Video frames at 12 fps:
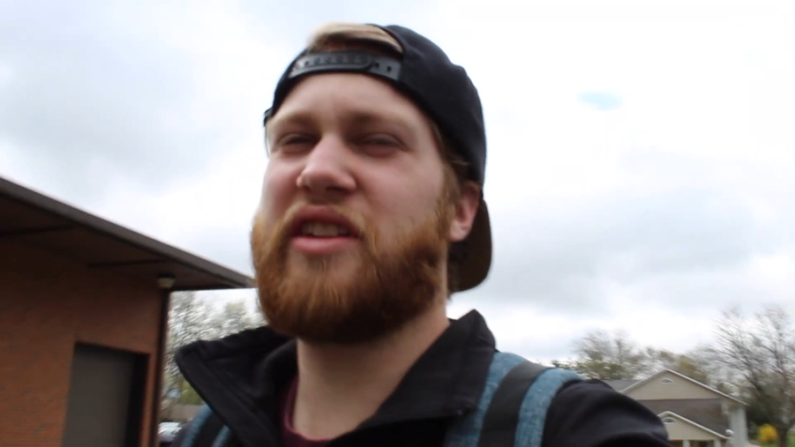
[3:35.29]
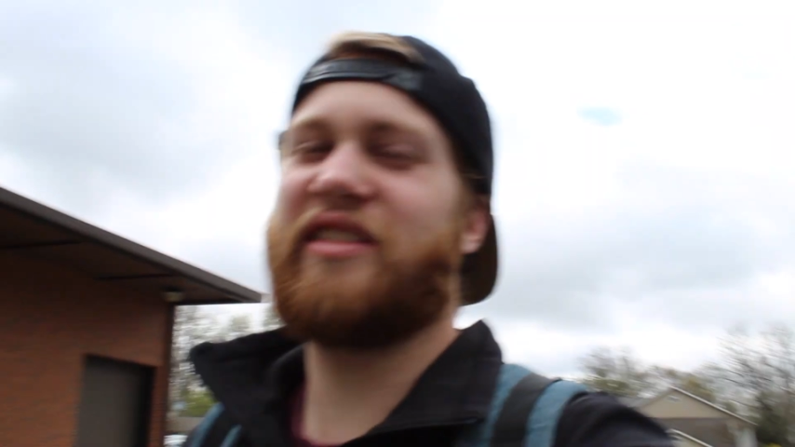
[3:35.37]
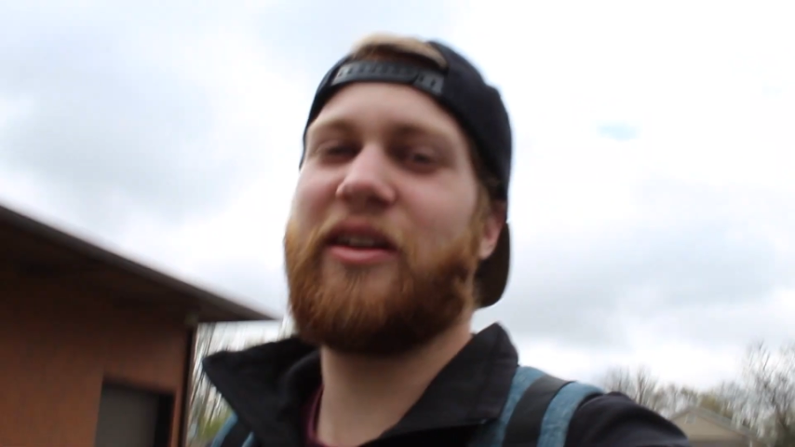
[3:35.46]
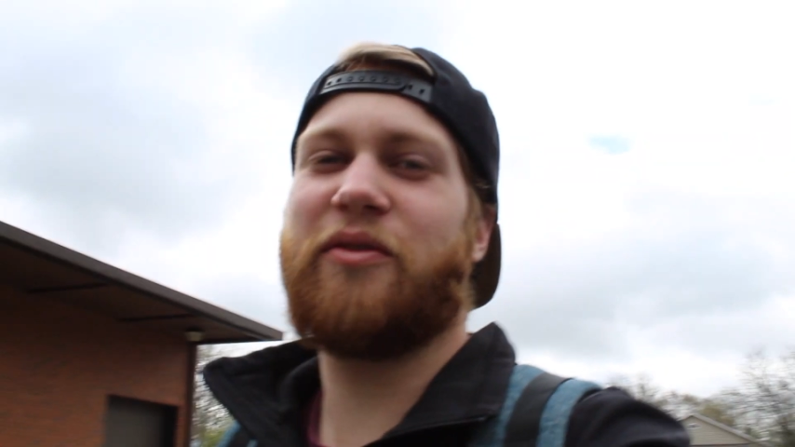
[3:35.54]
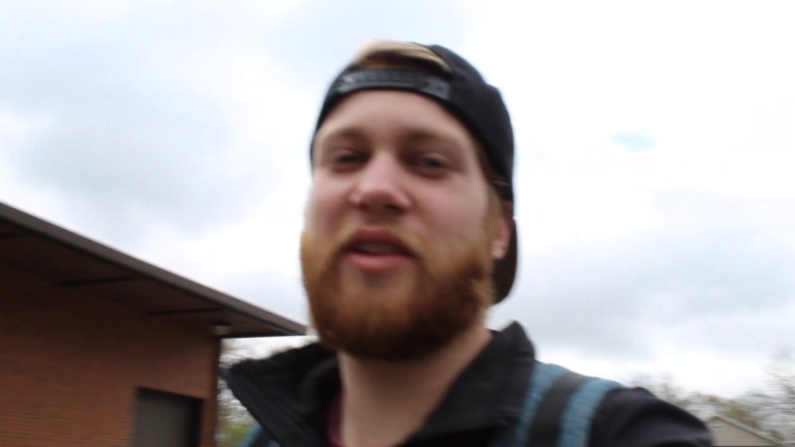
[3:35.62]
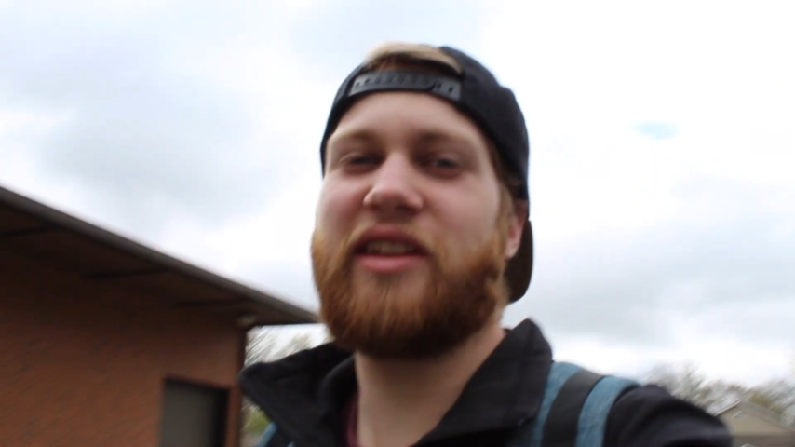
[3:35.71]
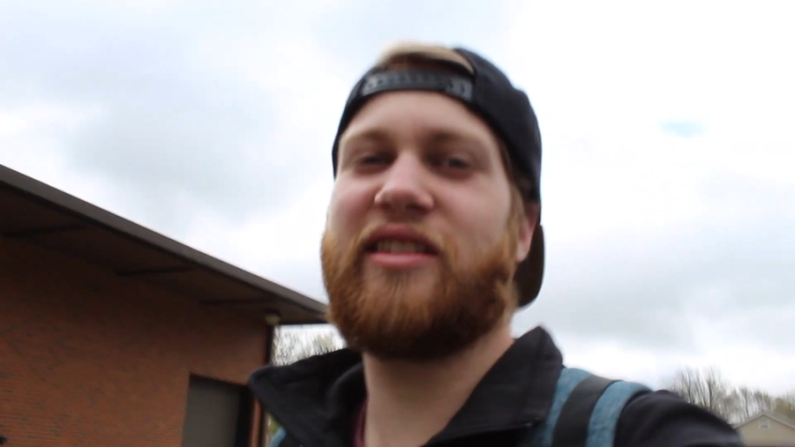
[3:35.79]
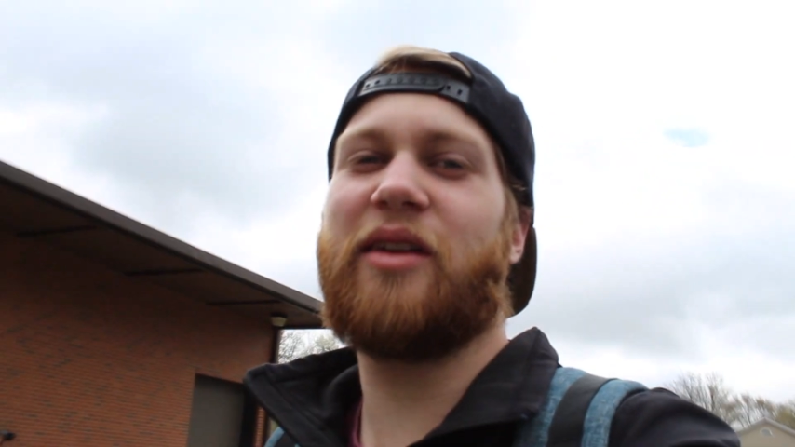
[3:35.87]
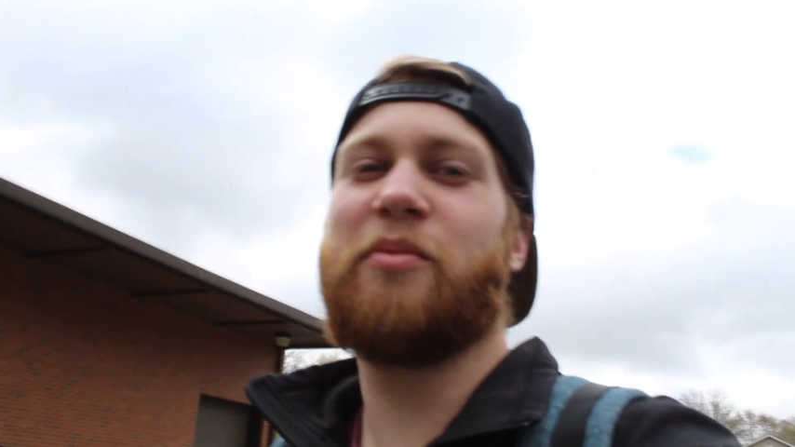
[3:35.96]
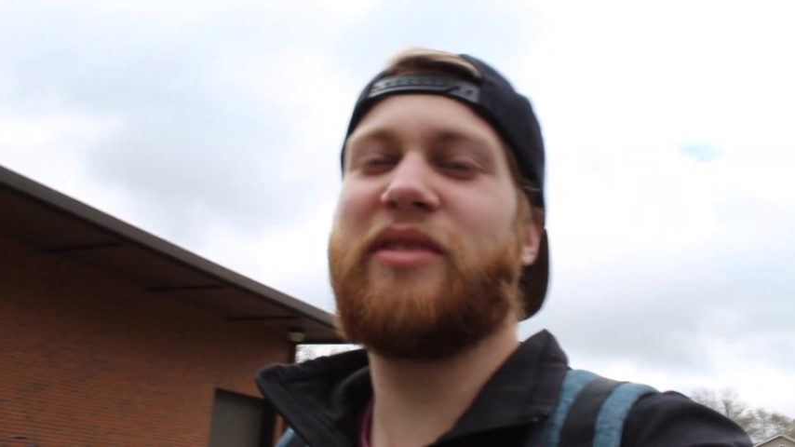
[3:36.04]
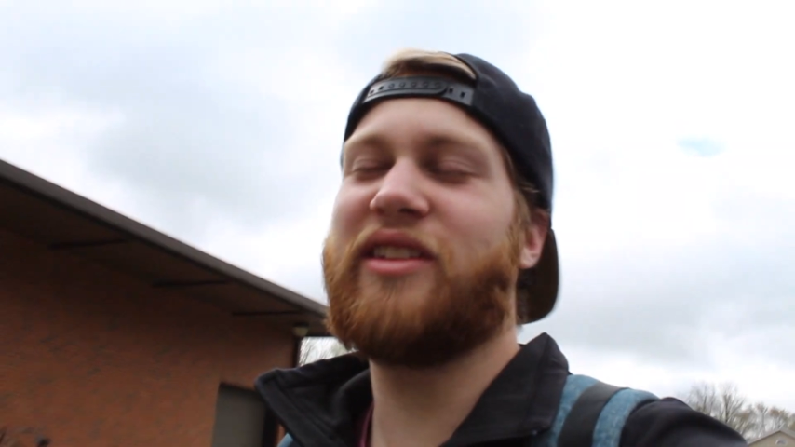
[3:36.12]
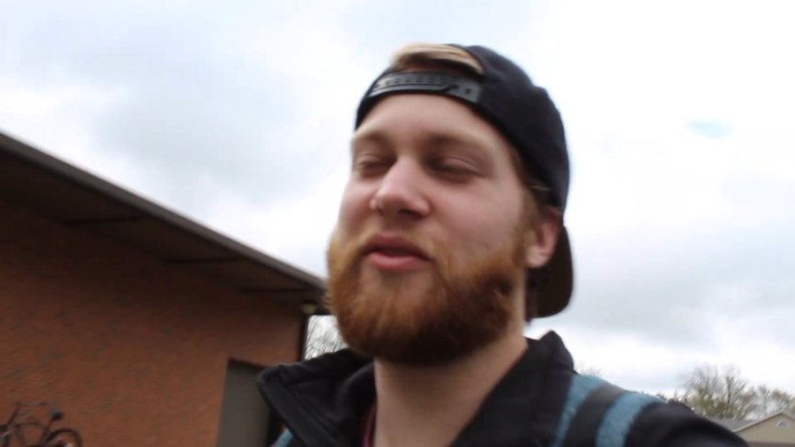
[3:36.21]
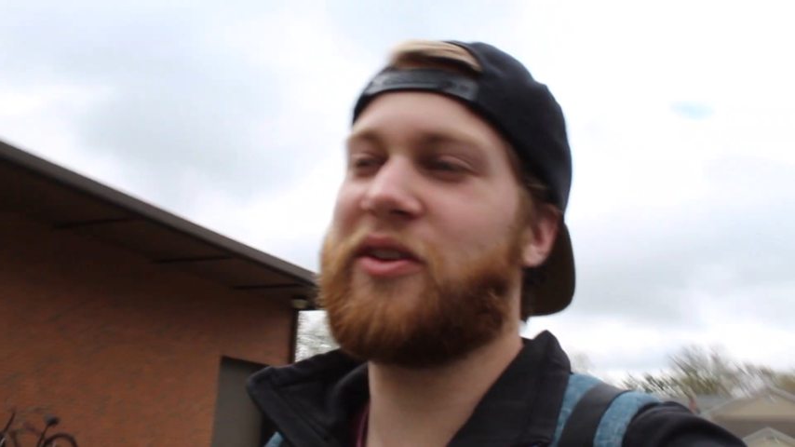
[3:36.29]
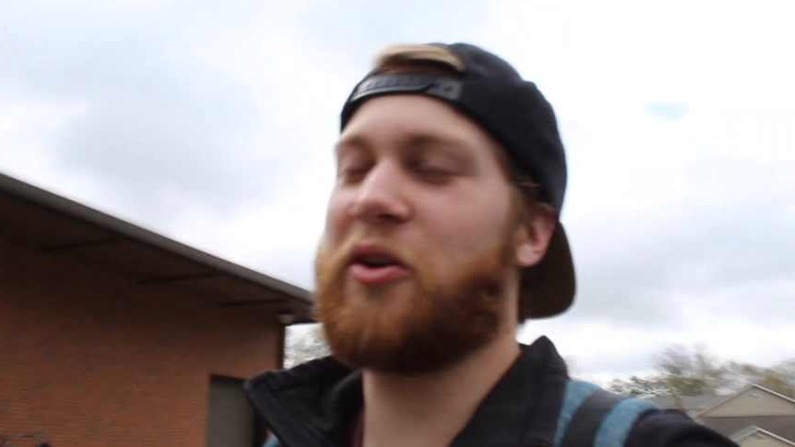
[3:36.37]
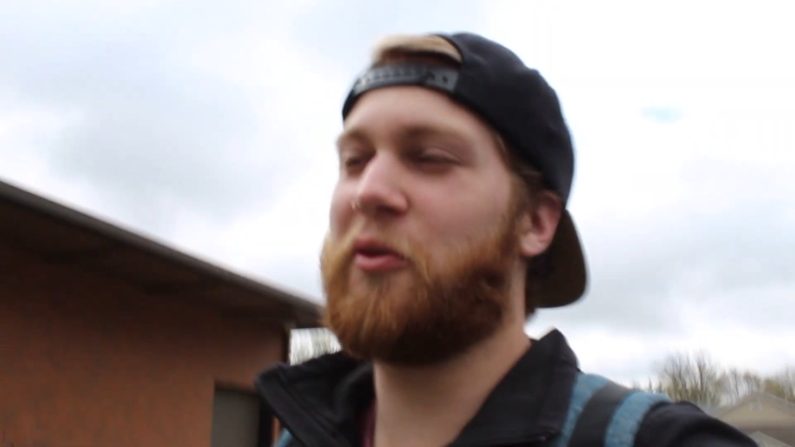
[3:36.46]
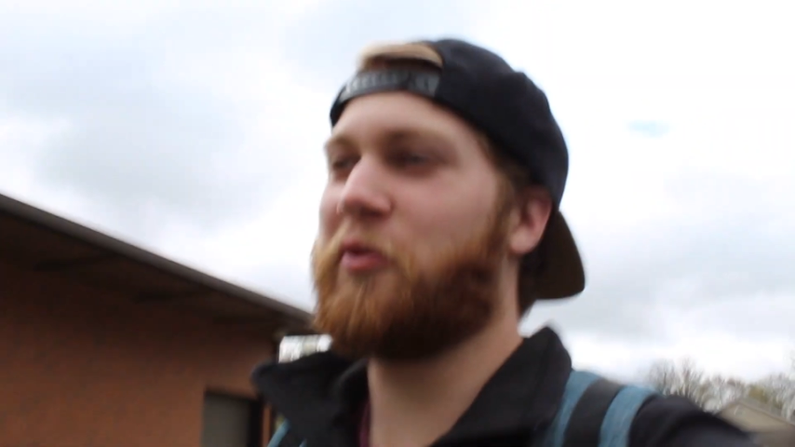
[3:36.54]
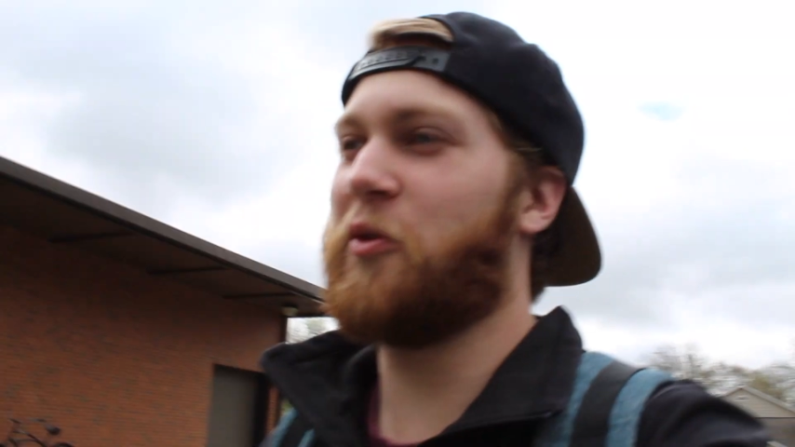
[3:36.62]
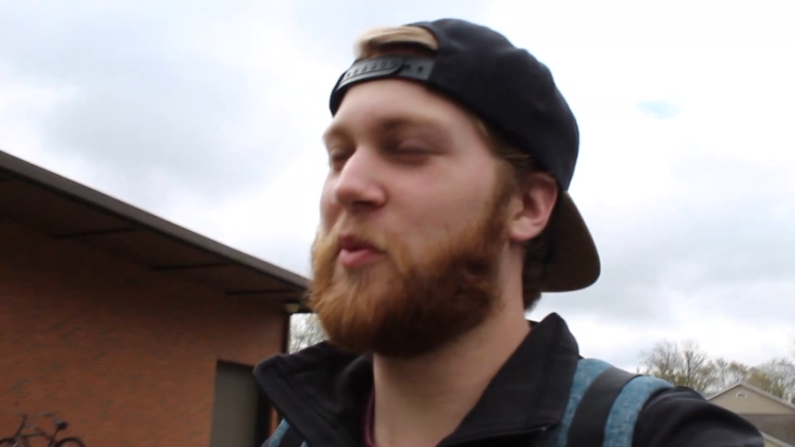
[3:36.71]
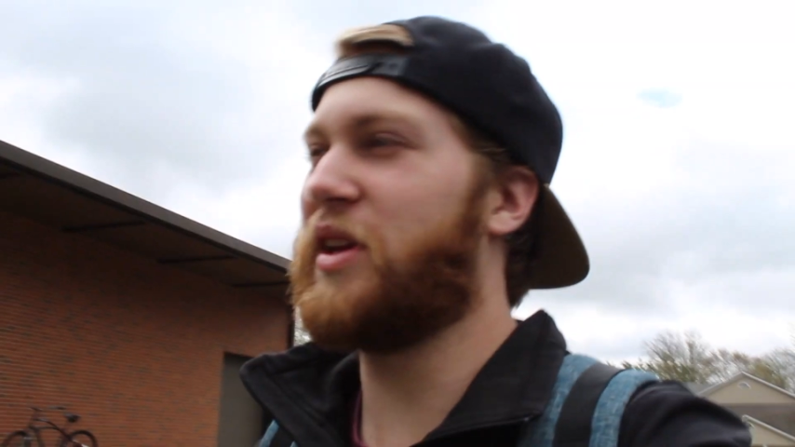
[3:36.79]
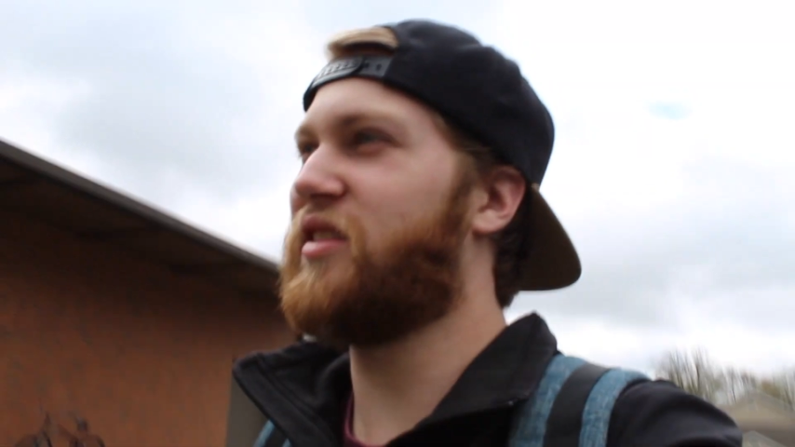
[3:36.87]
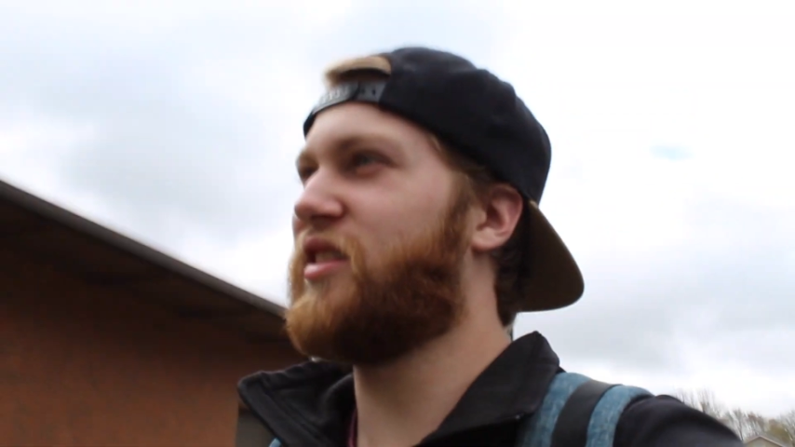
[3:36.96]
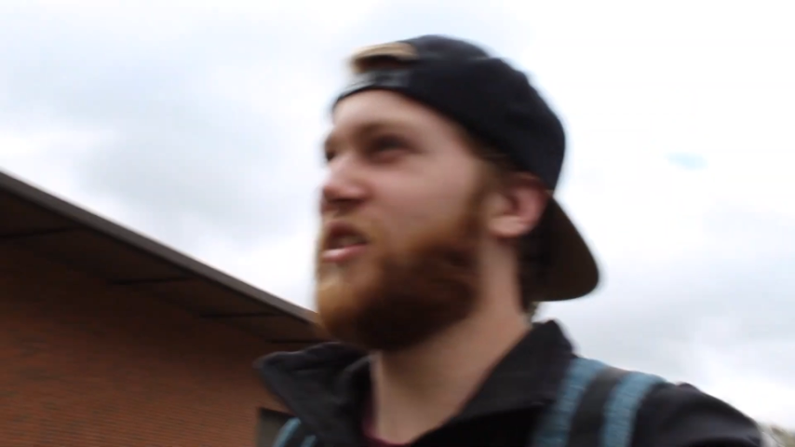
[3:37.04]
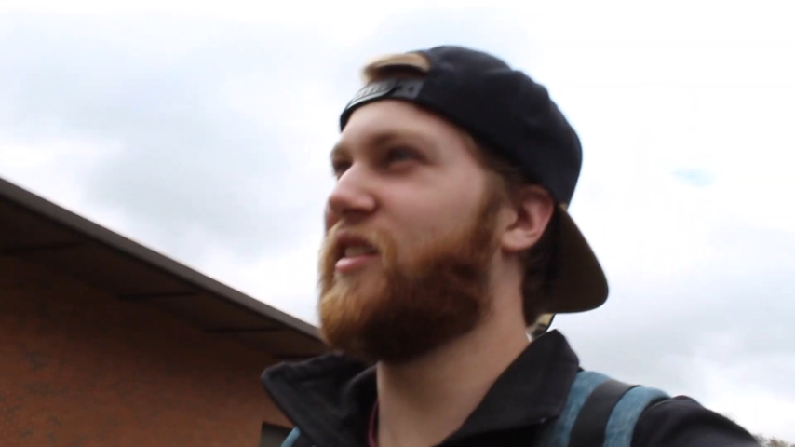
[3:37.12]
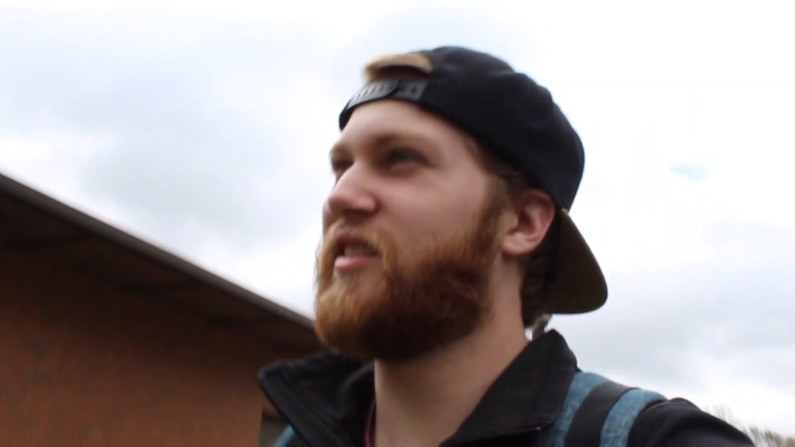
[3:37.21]
is definitely something difficult for me
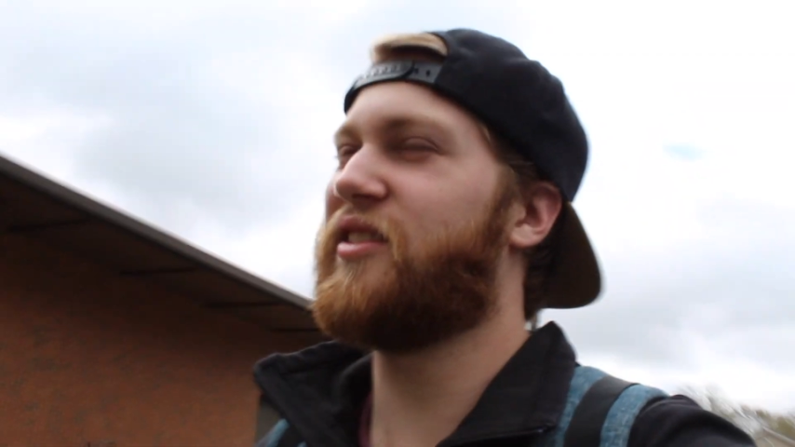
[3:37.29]
still,